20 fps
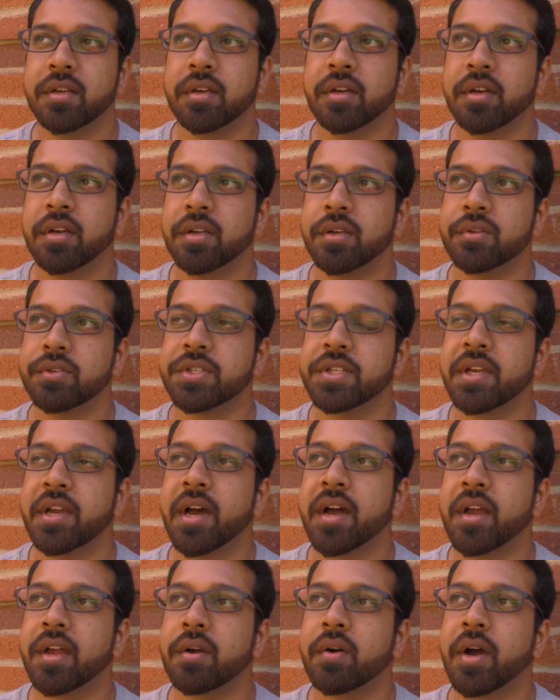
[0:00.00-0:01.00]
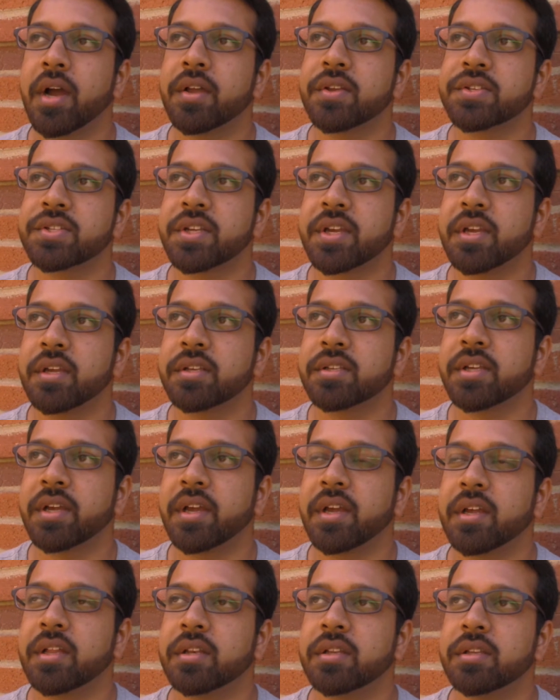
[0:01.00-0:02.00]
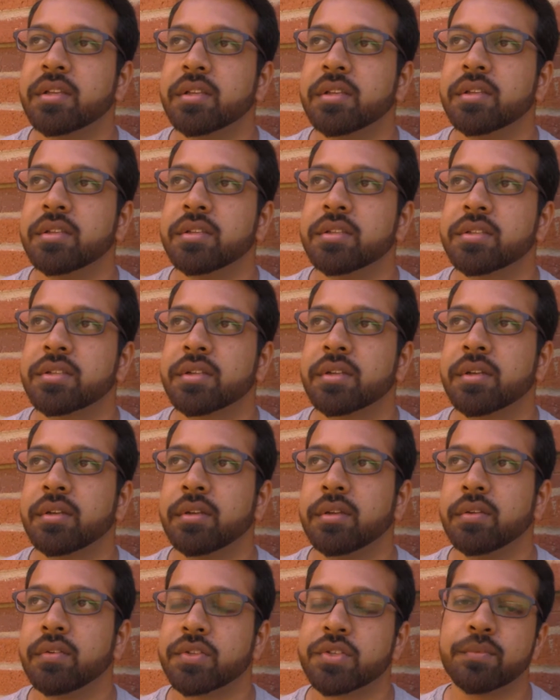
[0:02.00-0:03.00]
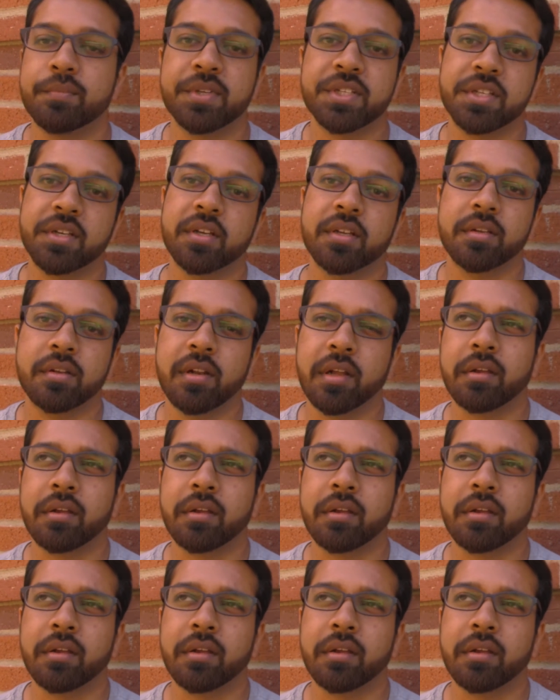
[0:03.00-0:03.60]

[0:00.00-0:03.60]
uh, UCI, Ohio State, and University of Michigan.